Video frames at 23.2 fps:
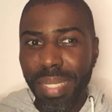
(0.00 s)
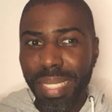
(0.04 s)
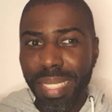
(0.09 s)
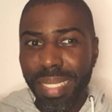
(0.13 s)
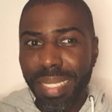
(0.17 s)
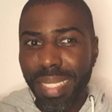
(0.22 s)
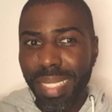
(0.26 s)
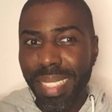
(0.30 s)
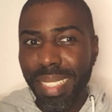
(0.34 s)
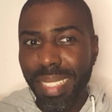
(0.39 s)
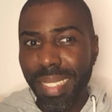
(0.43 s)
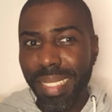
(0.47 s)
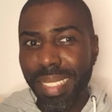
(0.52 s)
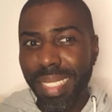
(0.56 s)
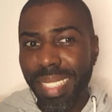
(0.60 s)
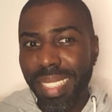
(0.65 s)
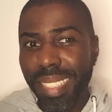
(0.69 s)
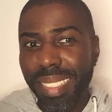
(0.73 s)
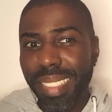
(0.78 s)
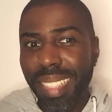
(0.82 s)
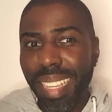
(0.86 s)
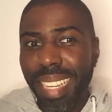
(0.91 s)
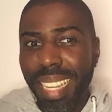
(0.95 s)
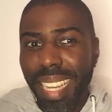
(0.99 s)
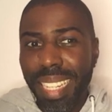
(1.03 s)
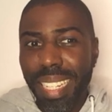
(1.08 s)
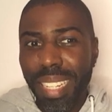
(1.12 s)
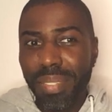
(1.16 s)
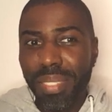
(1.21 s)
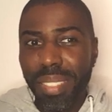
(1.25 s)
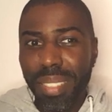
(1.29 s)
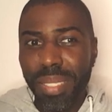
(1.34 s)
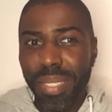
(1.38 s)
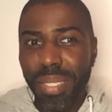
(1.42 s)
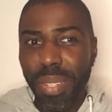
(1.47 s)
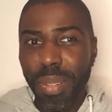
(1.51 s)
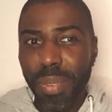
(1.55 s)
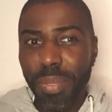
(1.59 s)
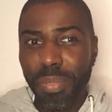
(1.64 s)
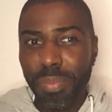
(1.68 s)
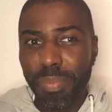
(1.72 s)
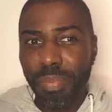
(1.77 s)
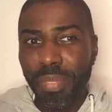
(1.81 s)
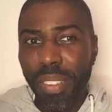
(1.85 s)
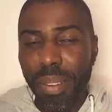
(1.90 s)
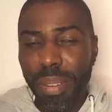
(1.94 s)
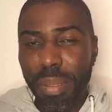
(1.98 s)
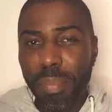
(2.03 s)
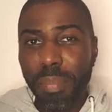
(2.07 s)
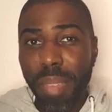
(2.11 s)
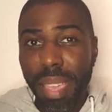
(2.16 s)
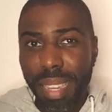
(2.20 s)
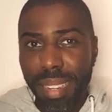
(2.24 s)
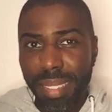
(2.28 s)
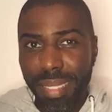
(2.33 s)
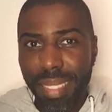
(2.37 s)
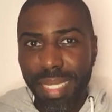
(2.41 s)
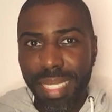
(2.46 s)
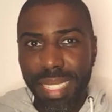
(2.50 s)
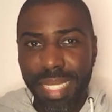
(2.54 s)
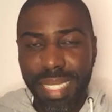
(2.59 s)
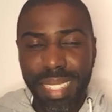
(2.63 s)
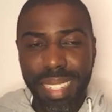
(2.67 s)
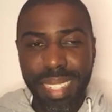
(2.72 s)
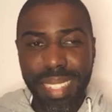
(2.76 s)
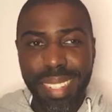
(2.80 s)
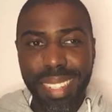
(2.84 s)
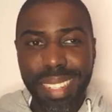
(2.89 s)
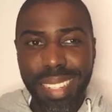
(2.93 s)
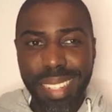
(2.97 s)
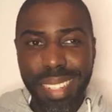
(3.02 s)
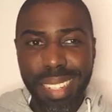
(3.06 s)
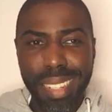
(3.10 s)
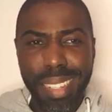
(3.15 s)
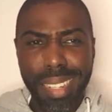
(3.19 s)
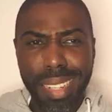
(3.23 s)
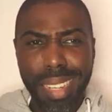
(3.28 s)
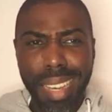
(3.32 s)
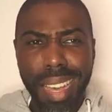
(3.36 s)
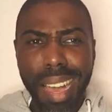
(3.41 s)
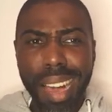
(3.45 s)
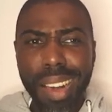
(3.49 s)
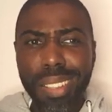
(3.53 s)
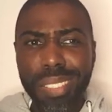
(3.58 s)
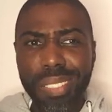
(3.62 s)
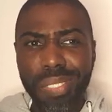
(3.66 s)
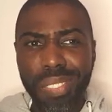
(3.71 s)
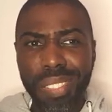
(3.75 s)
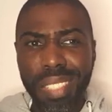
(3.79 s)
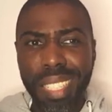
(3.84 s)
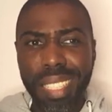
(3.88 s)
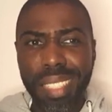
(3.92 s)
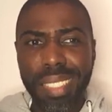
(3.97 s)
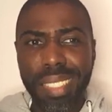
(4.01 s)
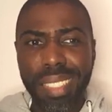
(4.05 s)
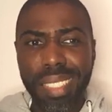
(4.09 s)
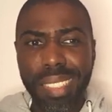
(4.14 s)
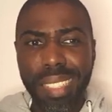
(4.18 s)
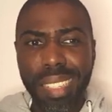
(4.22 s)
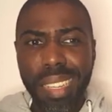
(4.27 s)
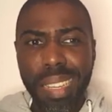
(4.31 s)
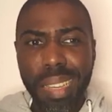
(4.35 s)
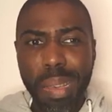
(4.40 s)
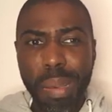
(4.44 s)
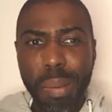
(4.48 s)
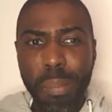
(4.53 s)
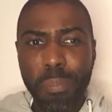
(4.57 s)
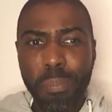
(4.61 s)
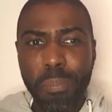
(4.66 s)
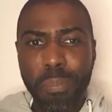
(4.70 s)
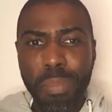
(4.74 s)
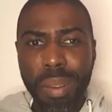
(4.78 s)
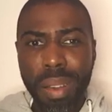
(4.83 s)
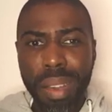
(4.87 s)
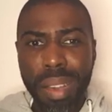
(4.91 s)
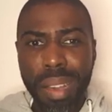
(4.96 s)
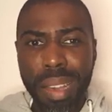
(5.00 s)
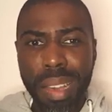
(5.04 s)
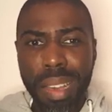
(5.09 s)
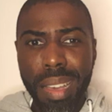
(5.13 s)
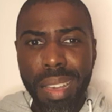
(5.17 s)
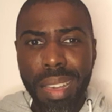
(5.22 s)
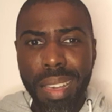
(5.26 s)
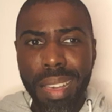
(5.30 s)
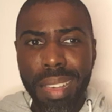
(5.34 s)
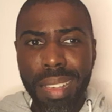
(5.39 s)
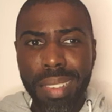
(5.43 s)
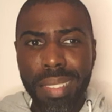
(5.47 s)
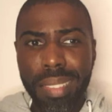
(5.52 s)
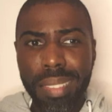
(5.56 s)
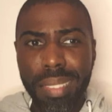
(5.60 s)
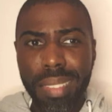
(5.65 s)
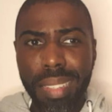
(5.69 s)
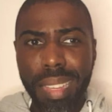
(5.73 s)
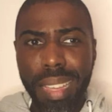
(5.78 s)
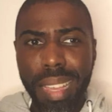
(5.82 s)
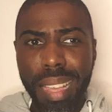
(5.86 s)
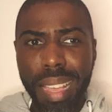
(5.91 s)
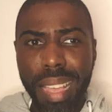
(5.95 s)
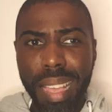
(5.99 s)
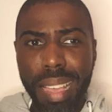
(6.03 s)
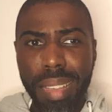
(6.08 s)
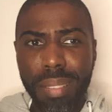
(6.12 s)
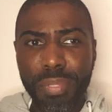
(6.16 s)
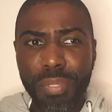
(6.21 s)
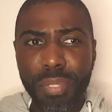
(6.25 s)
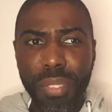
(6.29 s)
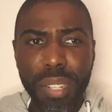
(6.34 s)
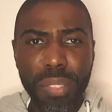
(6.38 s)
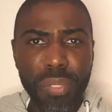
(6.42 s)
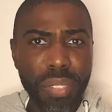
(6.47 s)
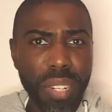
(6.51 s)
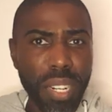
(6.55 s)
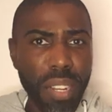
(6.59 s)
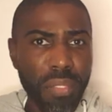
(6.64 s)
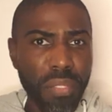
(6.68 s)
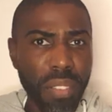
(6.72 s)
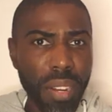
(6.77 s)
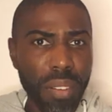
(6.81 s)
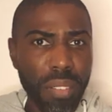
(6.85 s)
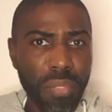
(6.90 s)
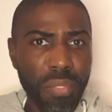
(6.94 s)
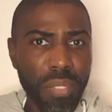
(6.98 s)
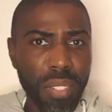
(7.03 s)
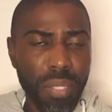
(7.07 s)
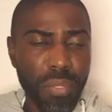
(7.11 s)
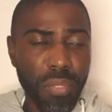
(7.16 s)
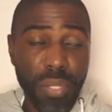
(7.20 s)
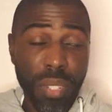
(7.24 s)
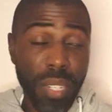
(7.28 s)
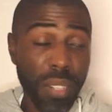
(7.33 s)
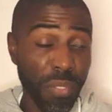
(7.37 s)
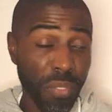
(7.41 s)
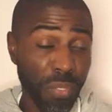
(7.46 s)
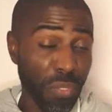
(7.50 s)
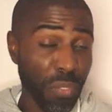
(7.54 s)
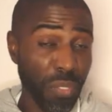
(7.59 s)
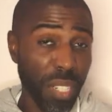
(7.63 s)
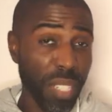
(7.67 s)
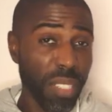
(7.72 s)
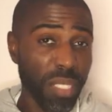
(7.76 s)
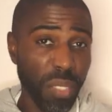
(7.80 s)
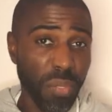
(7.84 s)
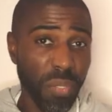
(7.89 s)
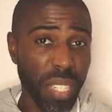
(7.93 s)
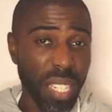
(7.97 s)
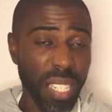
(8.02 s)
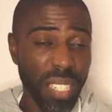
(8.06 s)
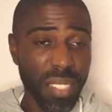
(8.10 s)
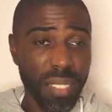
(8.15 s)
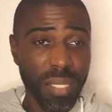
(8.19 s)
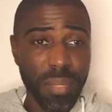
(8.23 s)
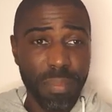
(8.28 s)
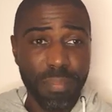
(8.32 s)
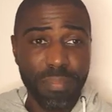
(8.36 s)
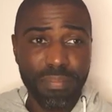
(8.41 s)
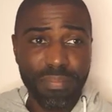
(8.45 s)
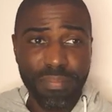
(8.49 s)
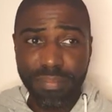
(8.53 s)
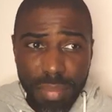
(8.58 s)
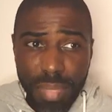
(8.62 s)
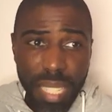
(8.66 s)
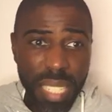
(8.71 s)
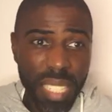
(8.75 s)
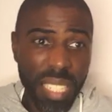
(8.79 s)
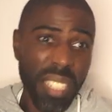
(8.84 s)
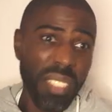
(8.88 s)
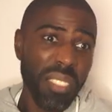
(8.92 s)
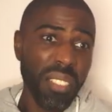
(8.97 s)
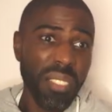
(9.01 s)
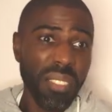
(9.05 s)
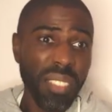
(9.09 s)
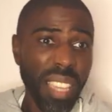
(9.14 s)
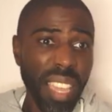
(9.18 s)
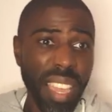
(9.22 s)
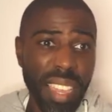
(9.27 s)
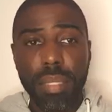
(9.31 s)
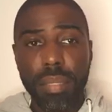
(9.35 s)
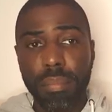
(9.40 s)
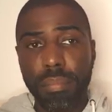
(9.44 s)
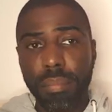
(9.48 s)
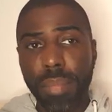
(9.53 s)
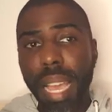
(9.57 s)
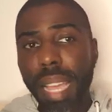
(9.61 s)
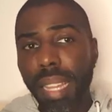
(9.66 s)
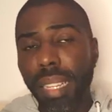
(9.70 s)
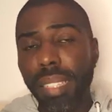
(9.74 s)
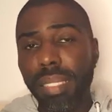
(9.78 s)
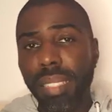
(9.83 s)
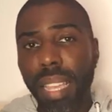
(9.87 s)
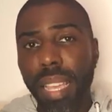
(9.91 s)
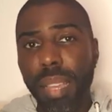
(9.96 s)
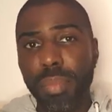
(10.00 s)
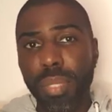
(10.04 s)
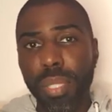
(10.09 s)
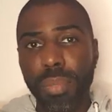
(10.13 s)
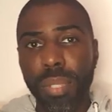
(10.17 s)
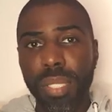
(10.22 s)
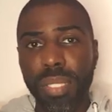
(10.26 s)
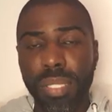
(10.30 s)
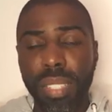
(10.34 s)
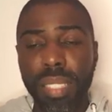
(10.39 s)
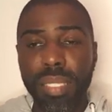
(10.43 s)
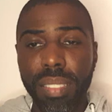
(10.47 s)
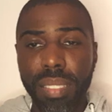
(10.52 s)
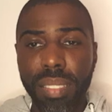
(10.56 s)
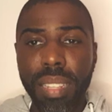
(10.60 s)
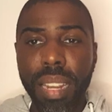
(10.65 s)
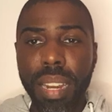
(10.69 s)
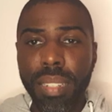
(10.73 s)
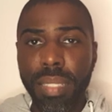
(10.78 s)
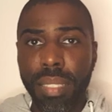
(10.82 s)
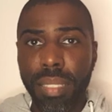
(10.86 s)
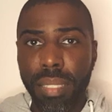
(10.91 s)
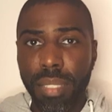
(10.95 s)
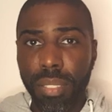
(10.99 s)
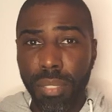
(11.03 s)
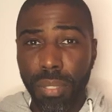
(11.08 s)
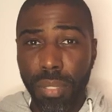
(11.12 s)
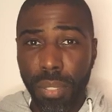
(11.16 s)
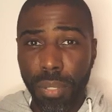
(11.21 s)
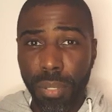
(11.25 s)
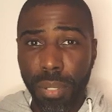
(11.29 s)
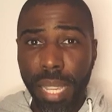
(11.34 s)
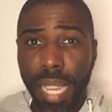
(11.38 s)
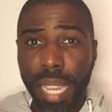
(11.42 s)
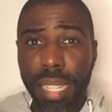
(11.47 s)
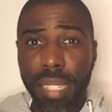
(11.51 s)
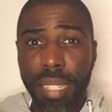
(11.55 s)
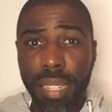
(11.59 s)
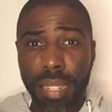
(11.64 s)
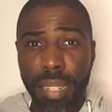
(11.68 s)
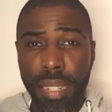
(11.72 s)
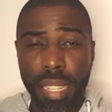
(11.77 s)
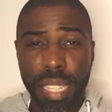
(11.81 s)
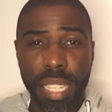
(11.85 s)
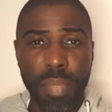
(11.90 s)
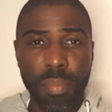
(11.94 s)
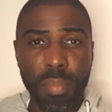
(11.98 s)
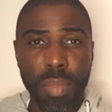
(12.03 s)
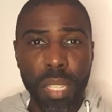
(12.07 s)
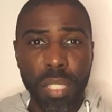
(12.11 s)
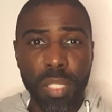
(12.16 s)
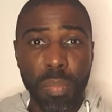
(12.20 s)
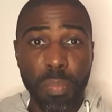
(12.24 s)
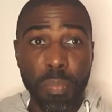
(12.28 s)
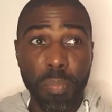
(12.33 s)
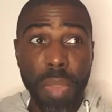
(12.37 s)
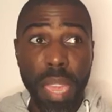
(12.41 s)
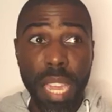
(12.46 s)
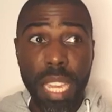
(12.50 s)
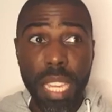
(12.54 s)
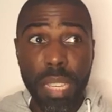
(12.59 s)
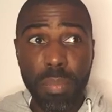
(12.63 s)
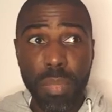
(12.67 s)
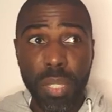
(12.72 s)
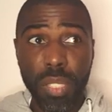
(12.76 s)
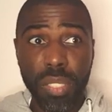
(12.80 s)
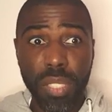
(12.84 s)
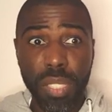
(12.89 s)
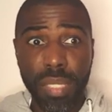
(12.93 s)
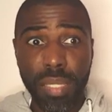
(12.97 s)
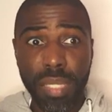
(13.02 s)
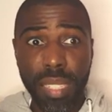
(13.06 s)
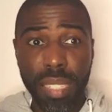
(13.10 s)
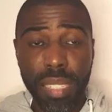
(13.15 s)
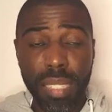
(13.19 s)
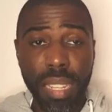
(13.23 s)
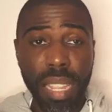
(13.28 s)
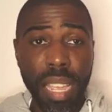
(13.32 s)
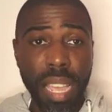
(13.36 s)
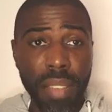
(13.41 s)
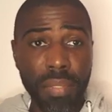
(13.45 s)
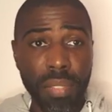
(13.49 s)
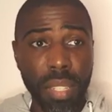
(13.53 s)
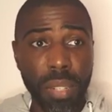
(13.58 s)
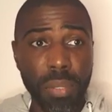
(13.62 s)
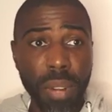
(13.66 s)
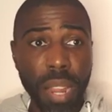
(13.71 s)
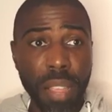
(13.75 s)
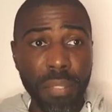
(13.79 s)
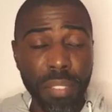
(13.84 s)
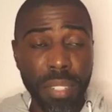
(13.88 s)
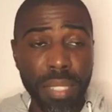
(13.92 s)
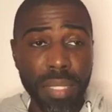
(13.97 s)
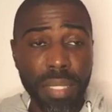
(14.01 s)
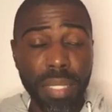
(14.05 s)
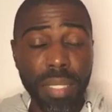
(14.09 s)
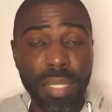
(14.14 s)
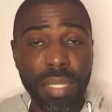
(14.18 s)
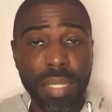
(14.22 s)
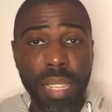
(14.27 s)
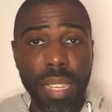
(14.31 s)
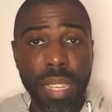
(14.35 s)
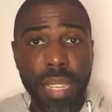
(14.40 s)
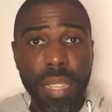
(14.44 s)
it is a kind of, I don't know, very manly outfit, but for a first video, it is okay. By the time she was just starting to create her image, maybe she didn't have the references